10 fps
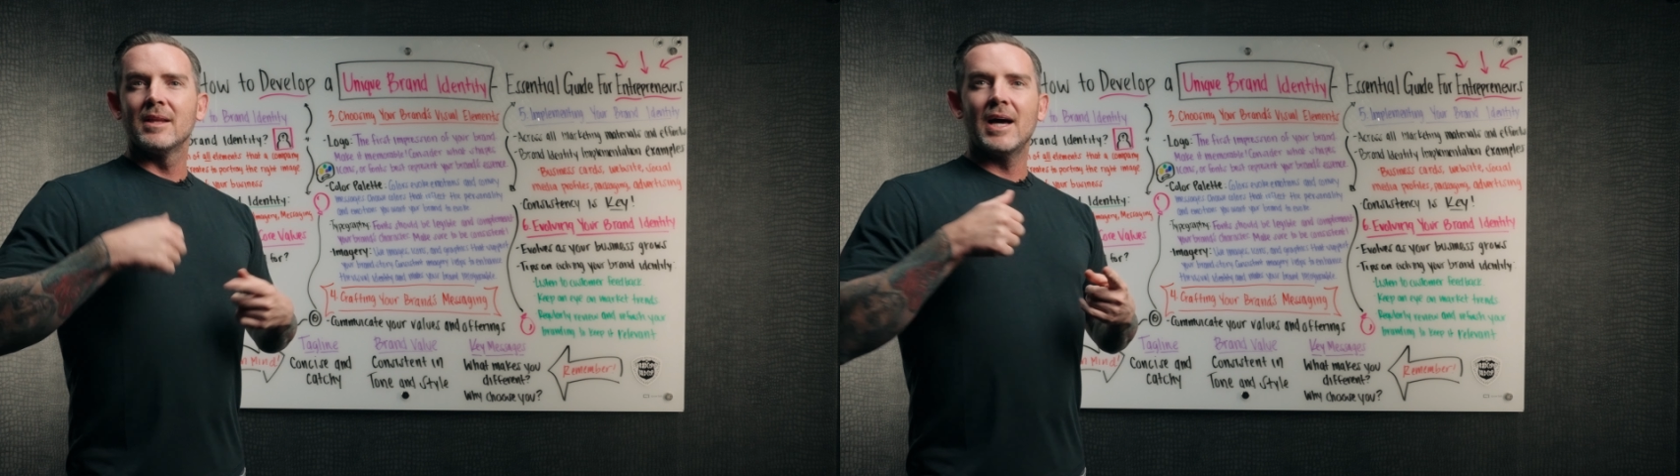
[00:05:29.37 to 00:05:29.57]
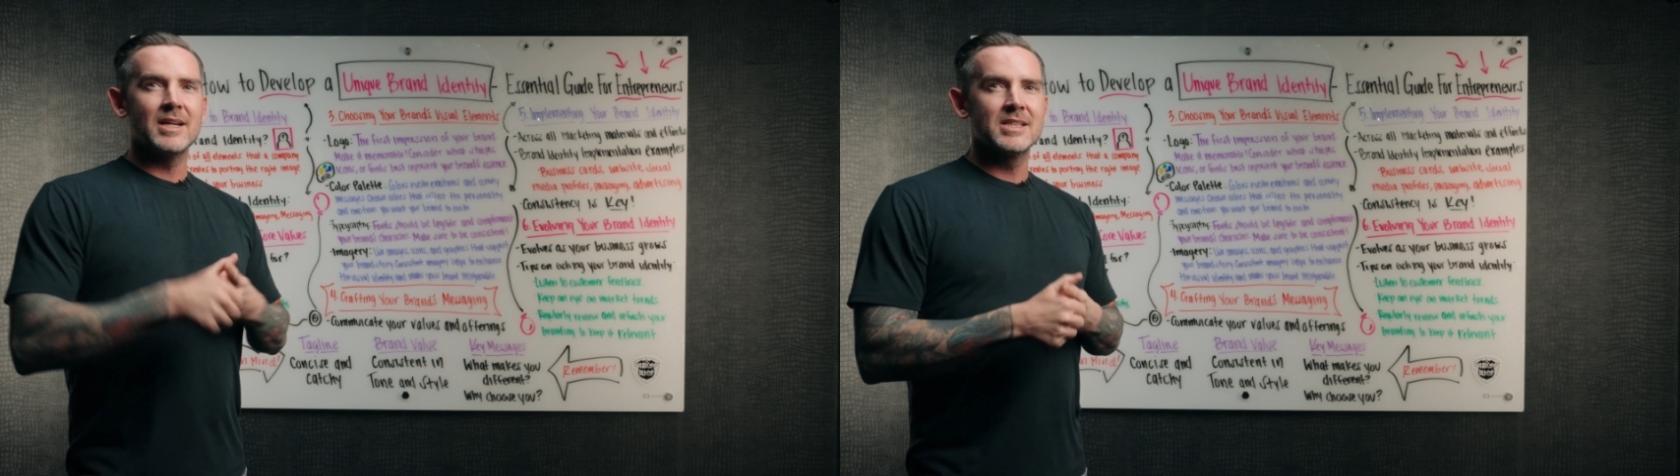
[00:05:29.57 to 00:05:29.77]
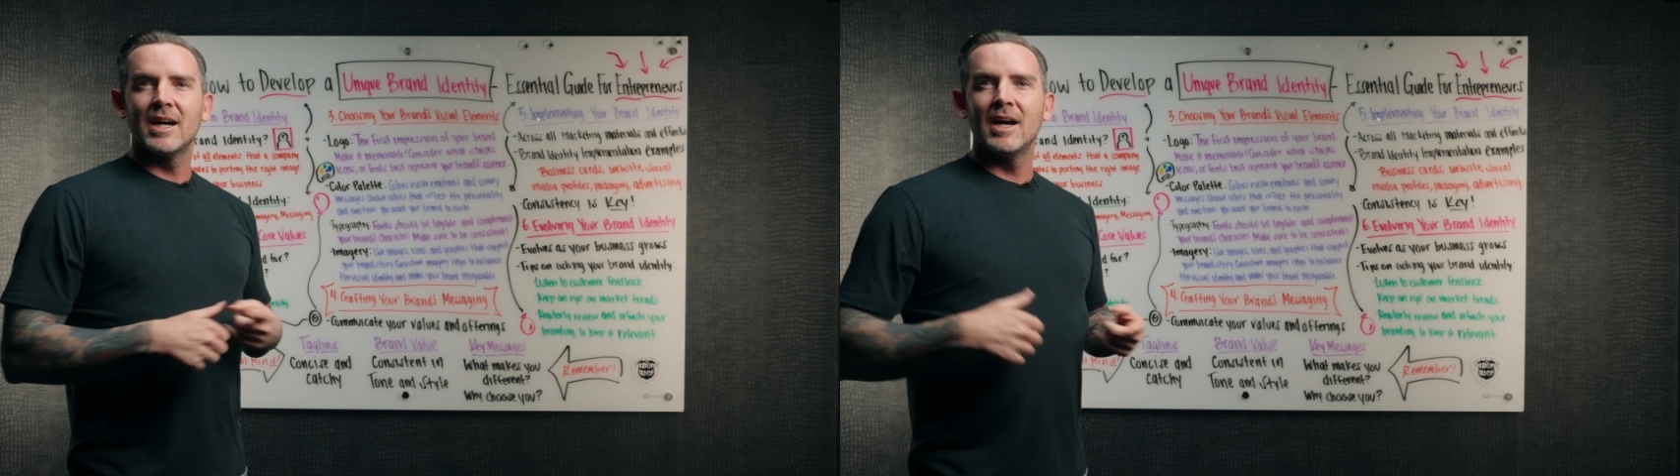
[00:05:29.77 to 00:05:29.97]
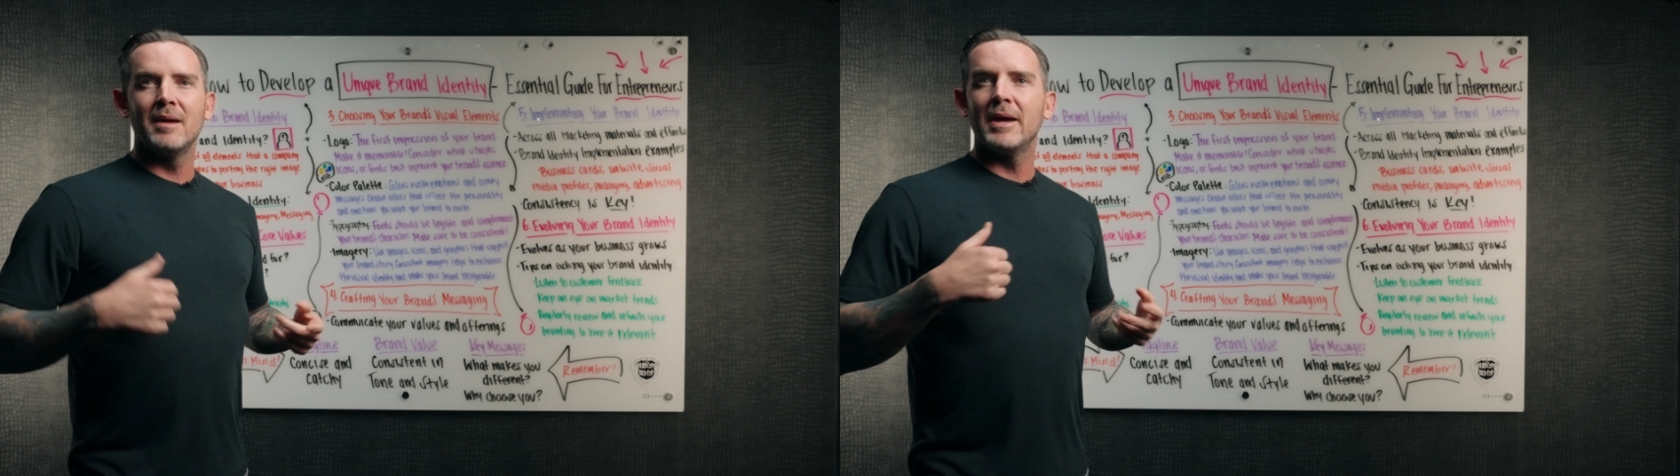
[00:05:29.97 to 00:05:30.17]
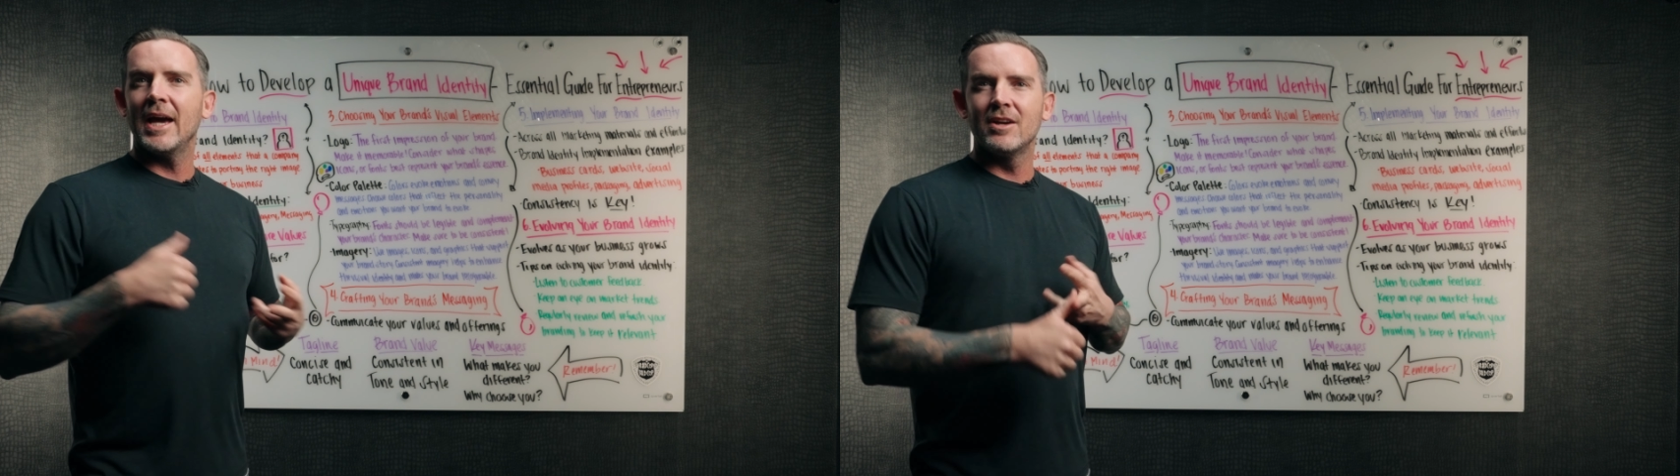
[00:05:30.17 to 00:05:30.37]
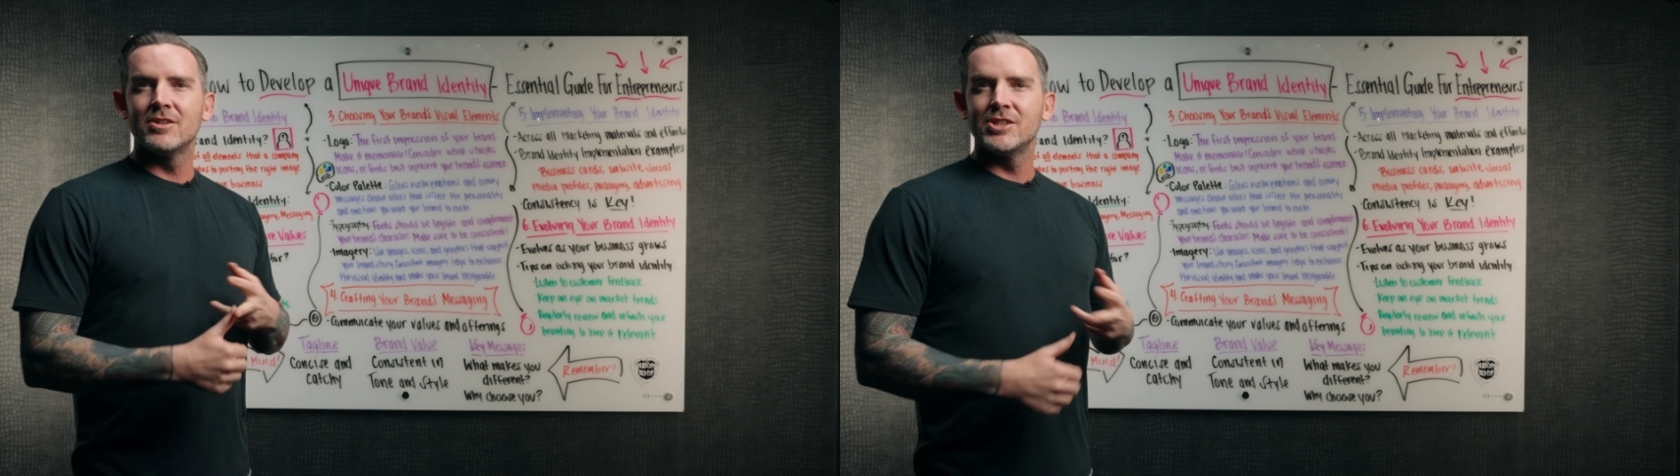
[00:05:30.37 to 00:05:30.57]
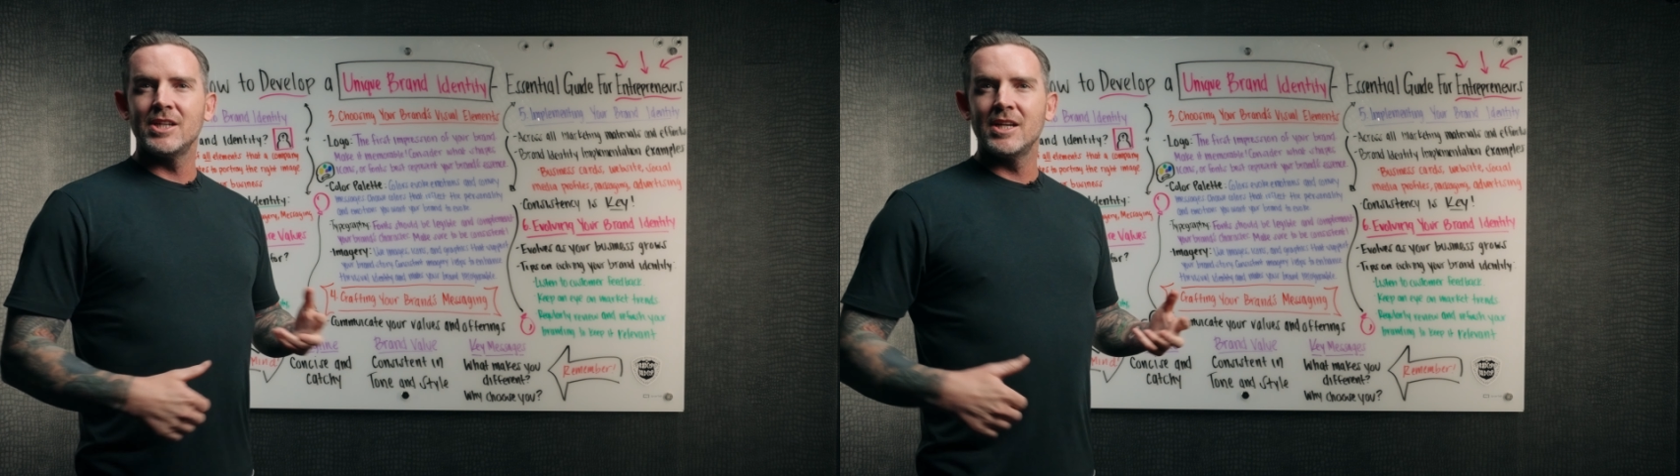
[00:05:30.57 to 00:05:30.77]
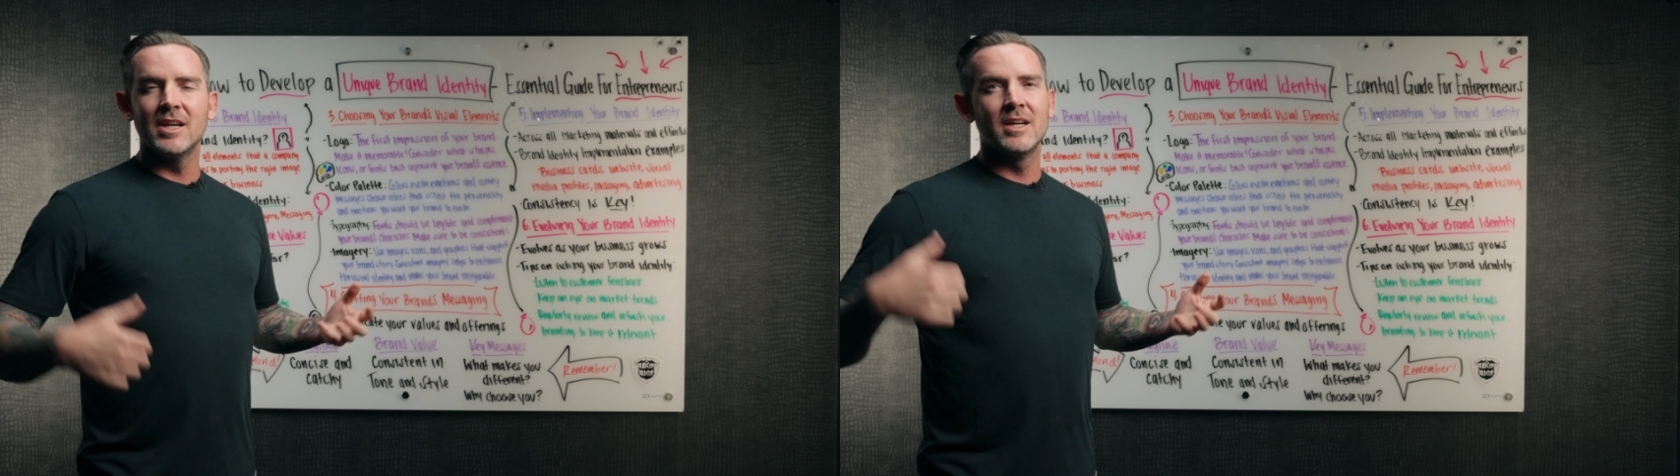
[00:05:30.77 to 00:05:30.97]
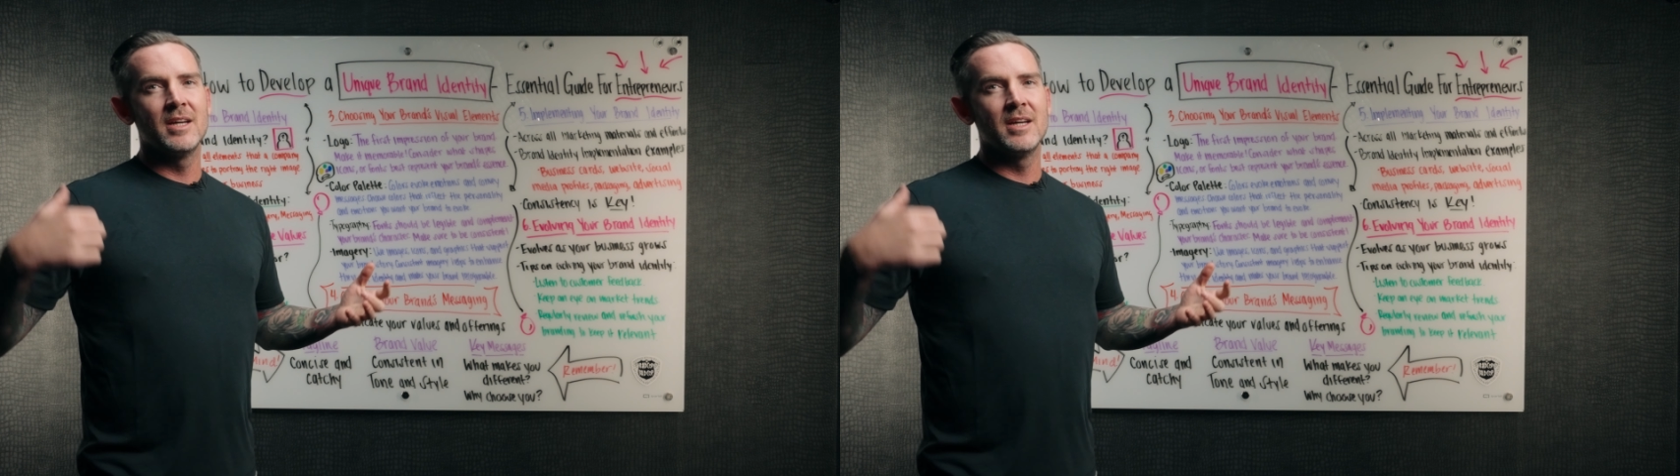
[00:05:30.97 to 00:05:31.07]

lot of time, energy